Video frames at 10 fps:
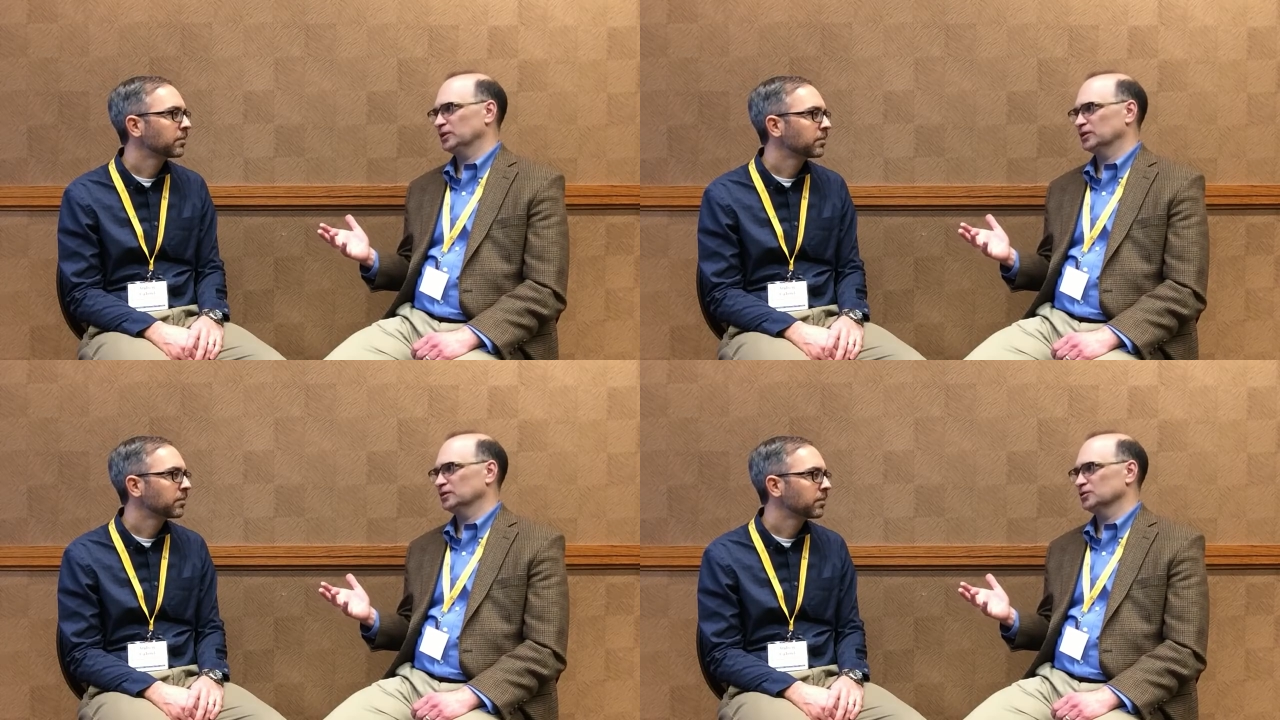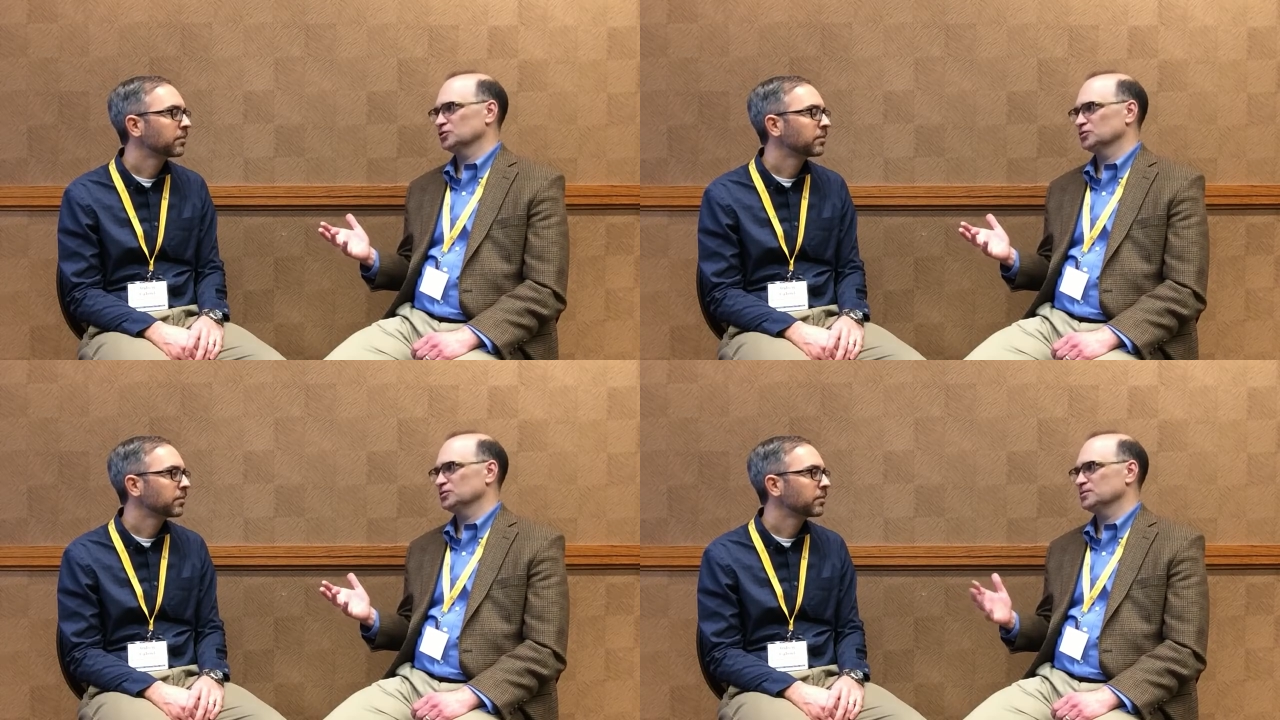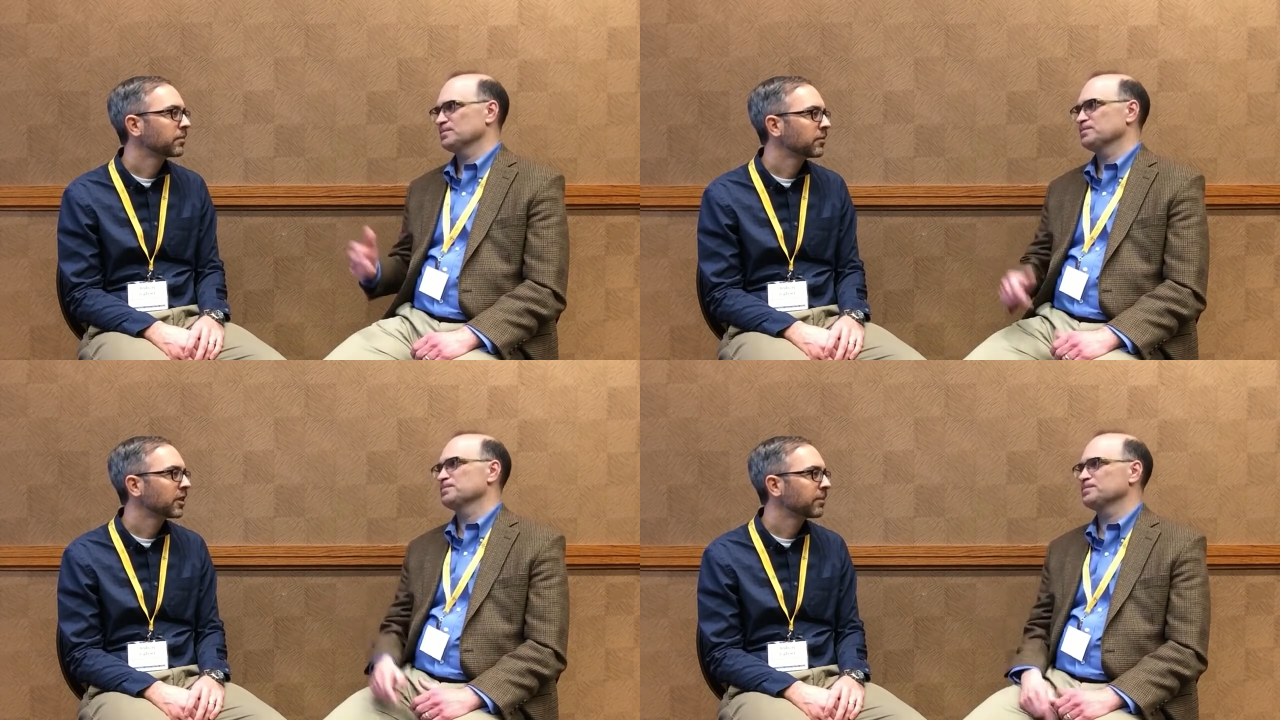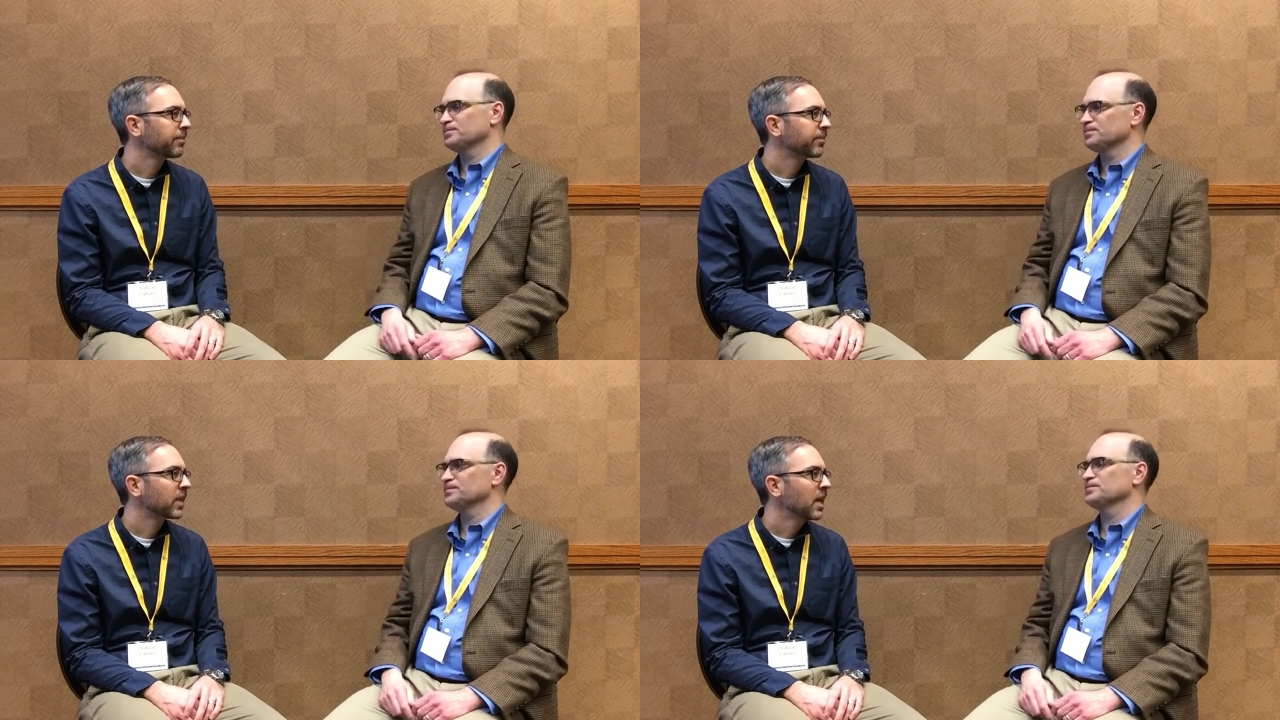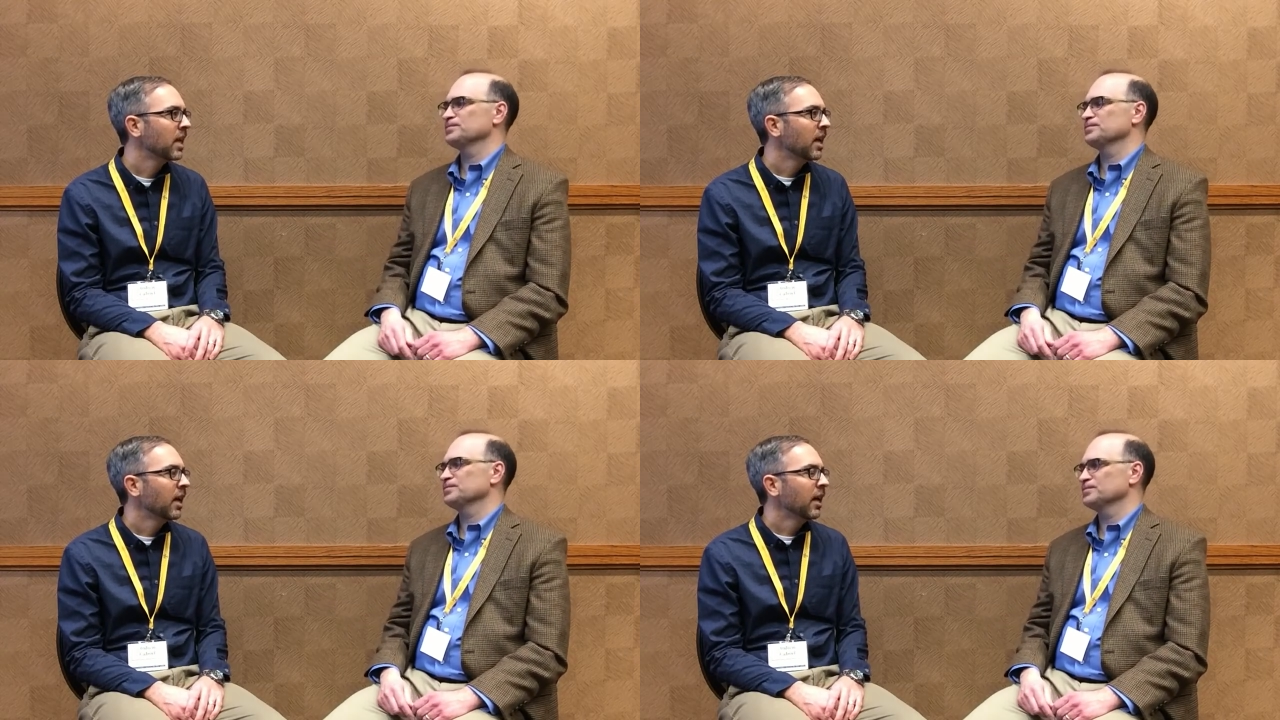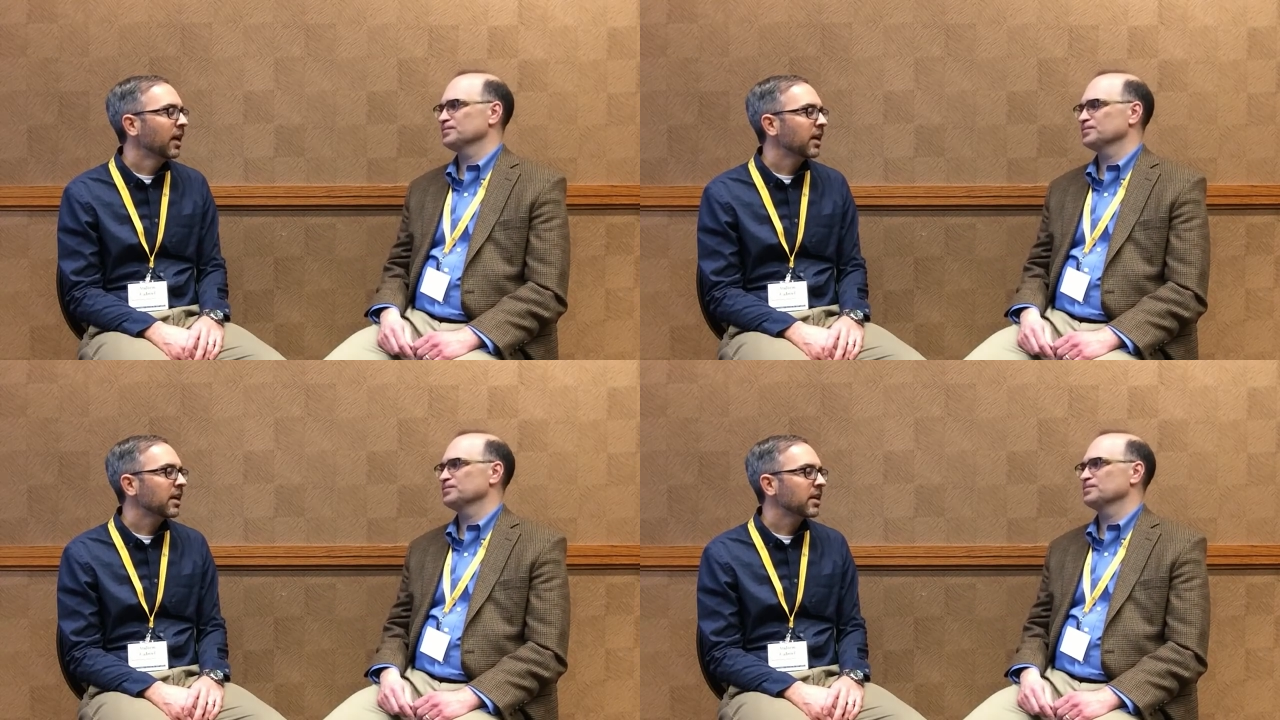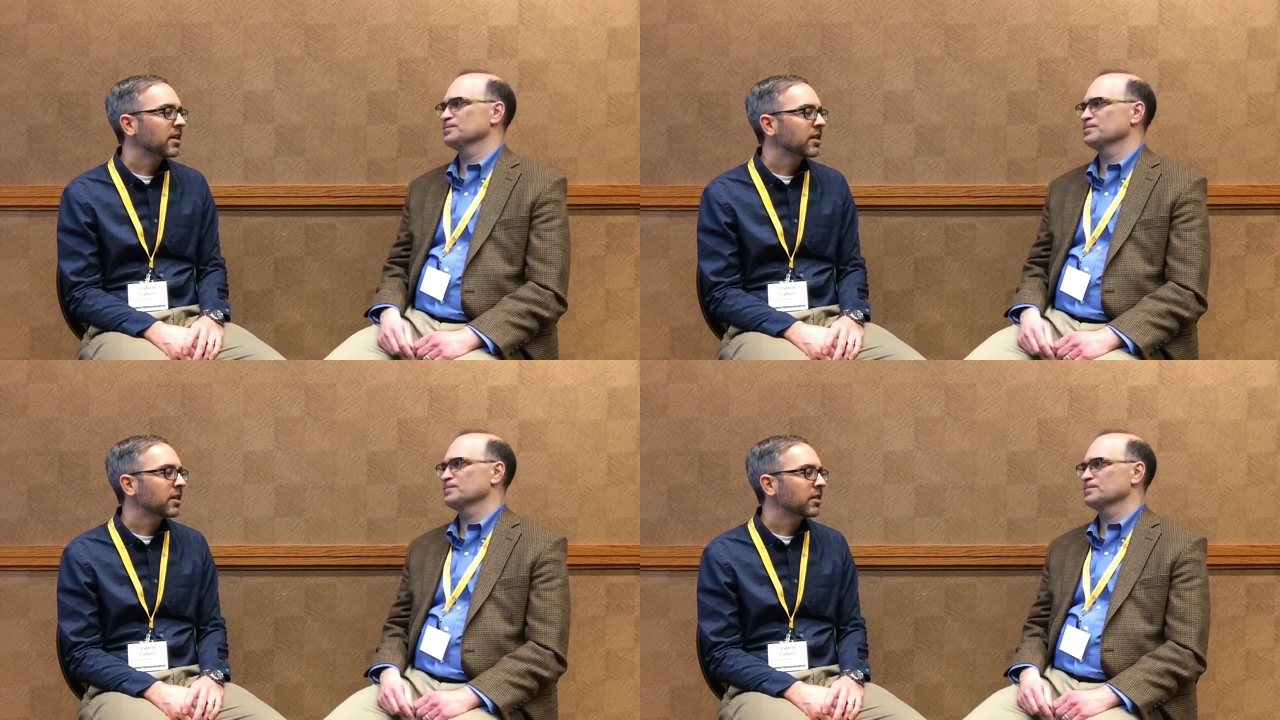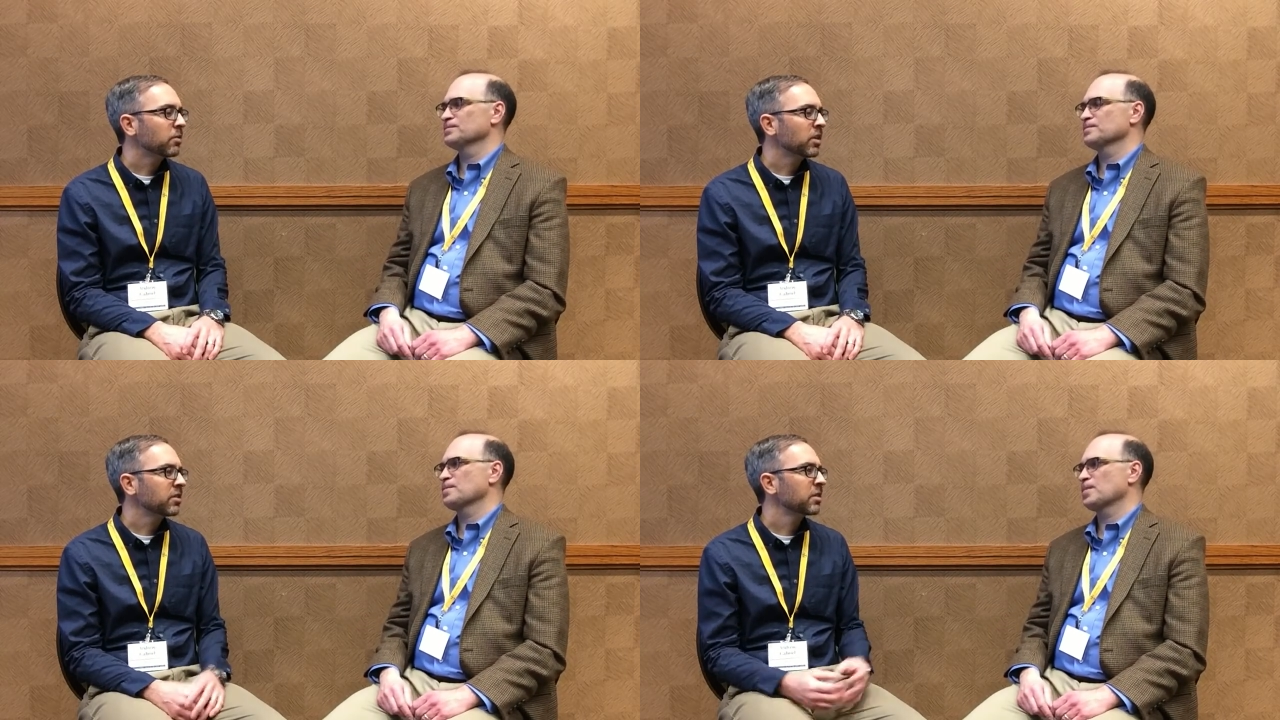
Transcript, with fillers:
Speaker 1: political issues. Right. And uh, what are